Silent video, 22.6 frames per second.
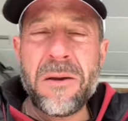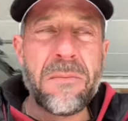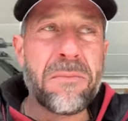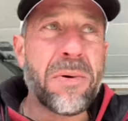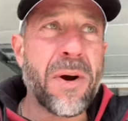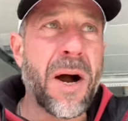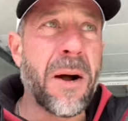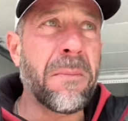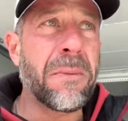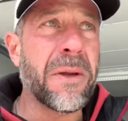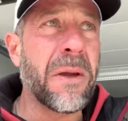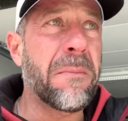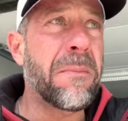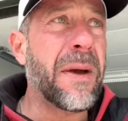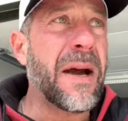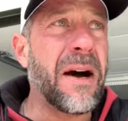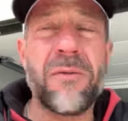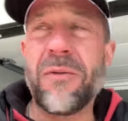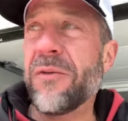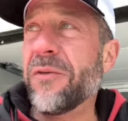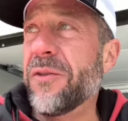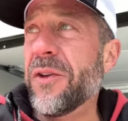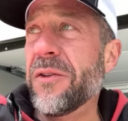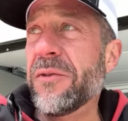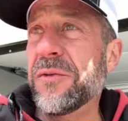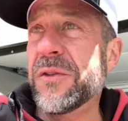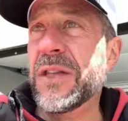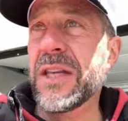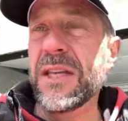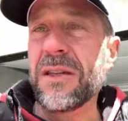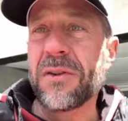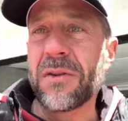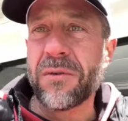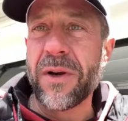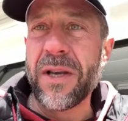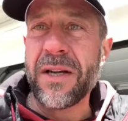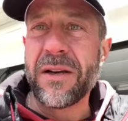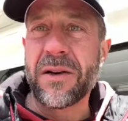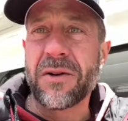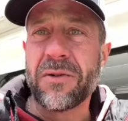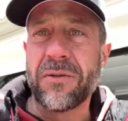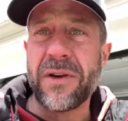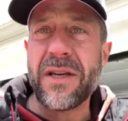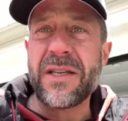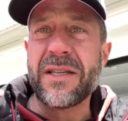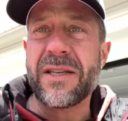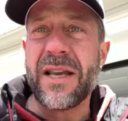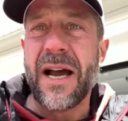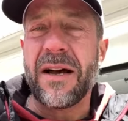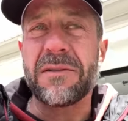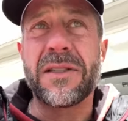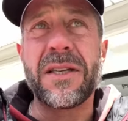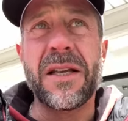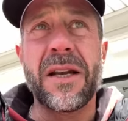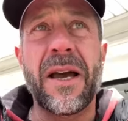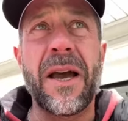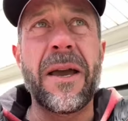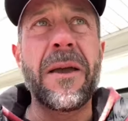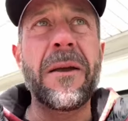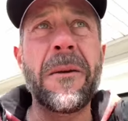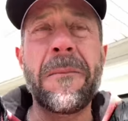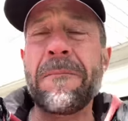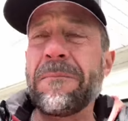Probably about fifty-three degrees out today,